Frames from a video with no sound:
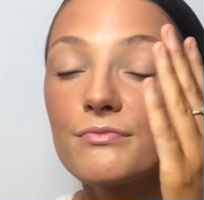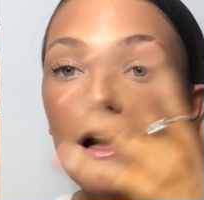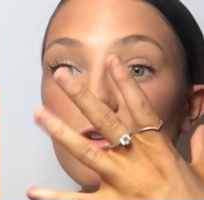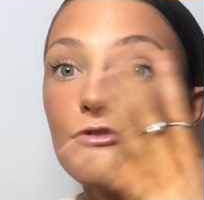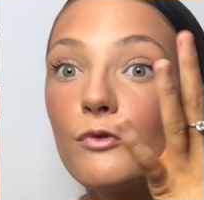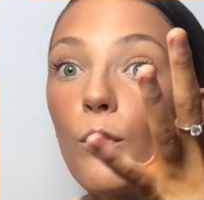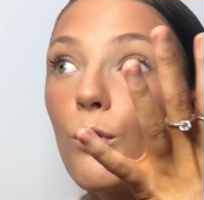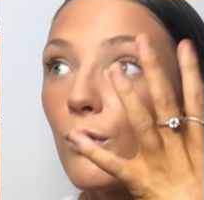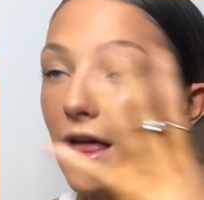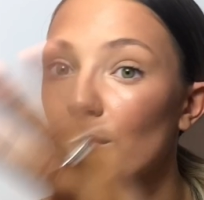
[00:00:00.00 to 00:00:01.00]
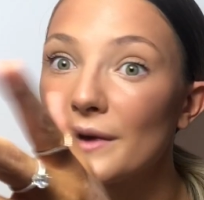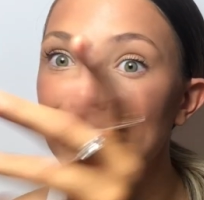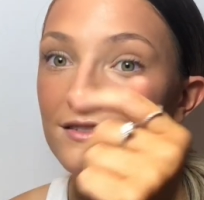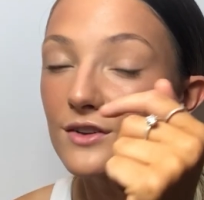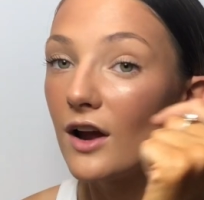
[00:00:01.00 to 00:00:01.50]
like 4
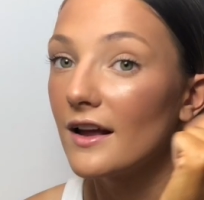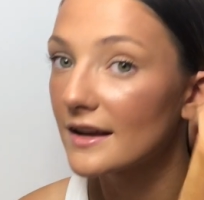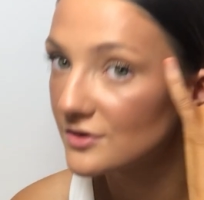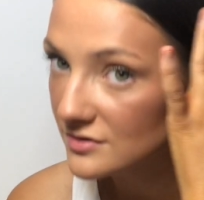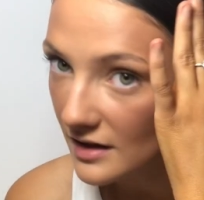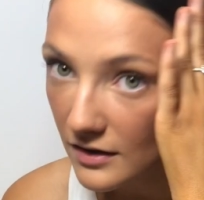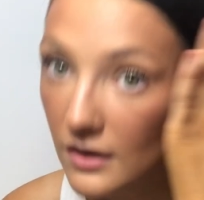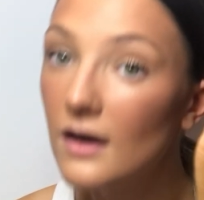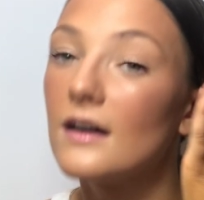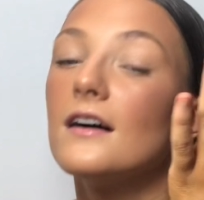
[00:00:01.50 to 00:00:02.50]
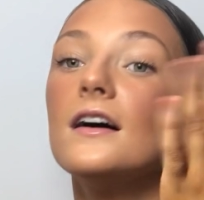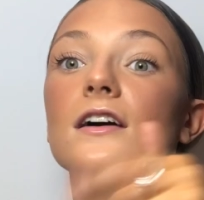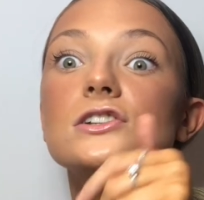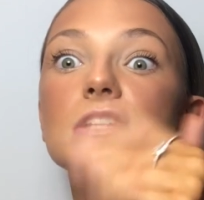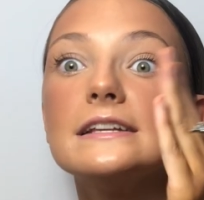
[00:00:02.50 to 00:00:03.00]
weeks ago? Like it's just like, oh
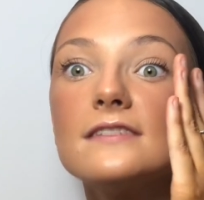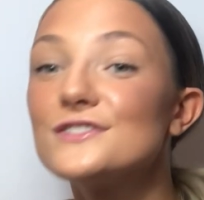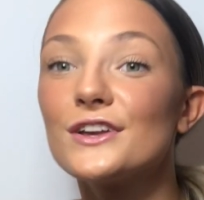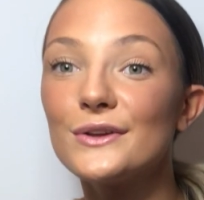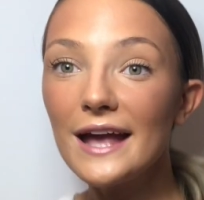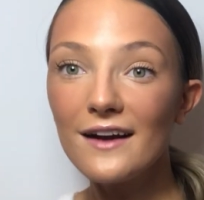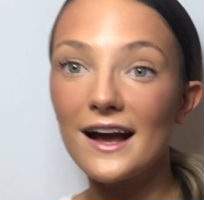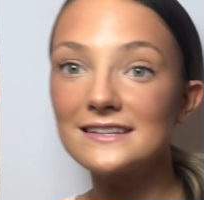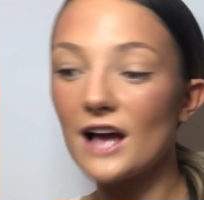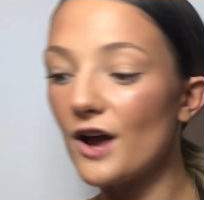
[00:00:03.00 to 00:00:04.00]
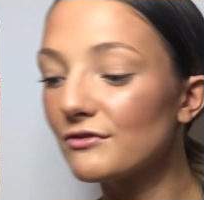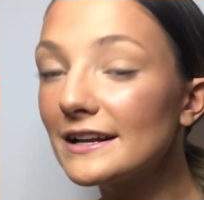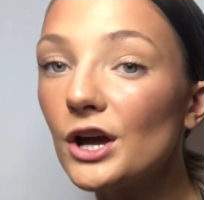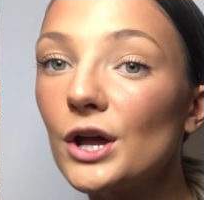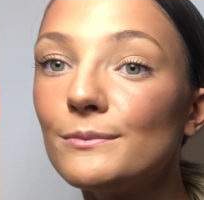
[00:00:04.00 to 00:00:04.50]
Jesus. So yeah guys, I
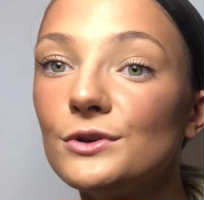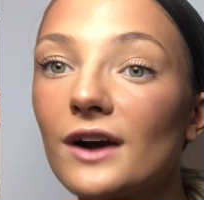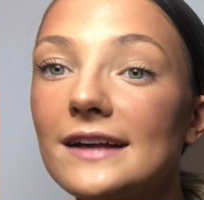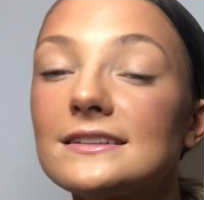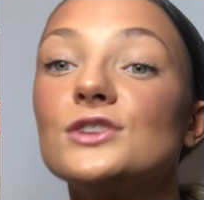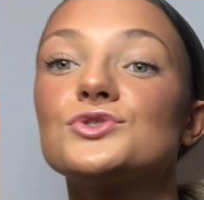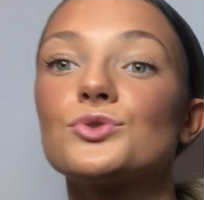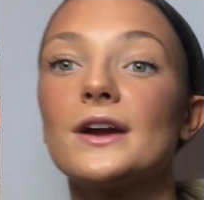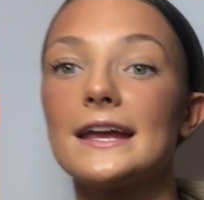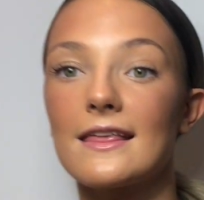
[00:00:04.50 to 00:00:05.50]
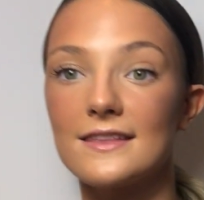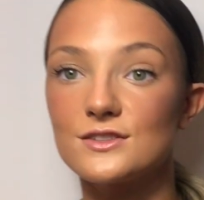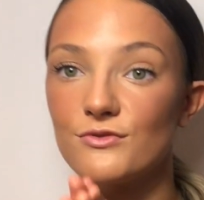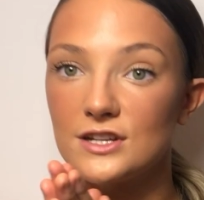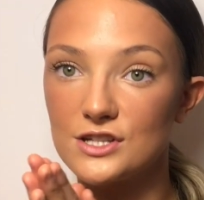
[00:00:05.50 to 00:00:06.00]
really hope you guys enjoyed this
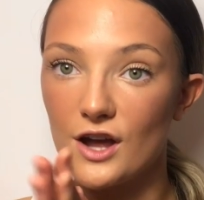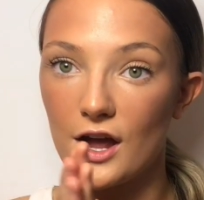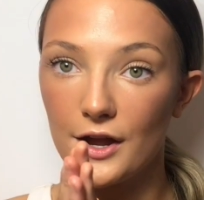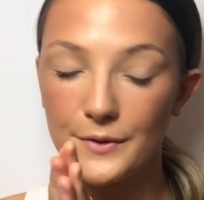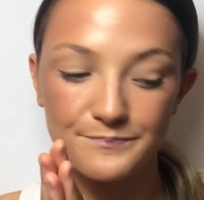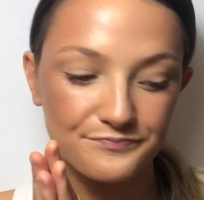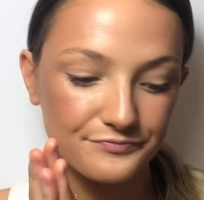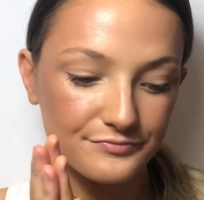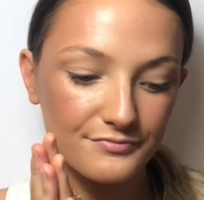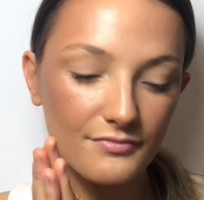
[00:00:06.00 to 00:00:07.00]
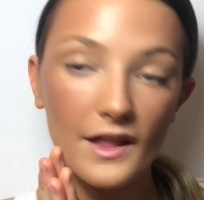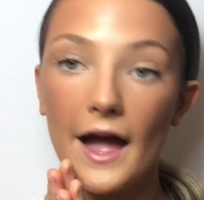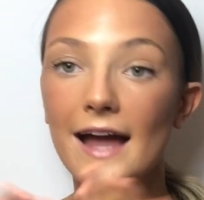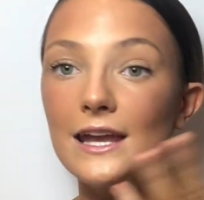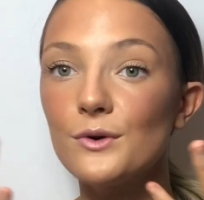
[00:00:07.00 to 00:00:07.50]
video,
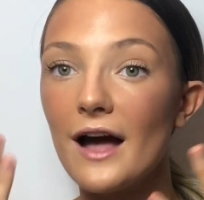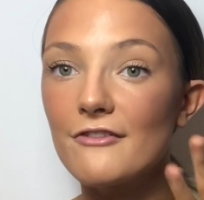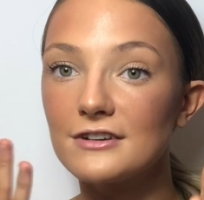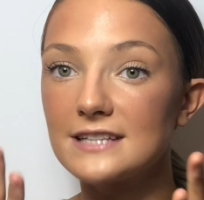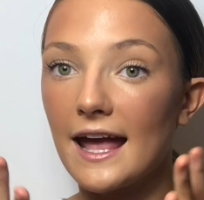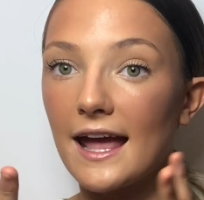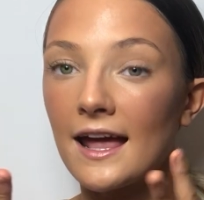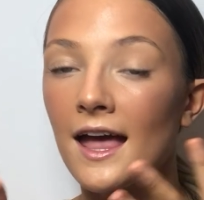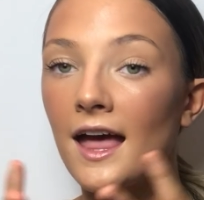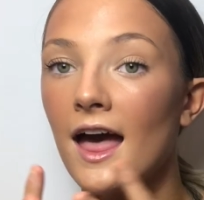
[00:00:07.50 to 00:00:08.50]
a little everyday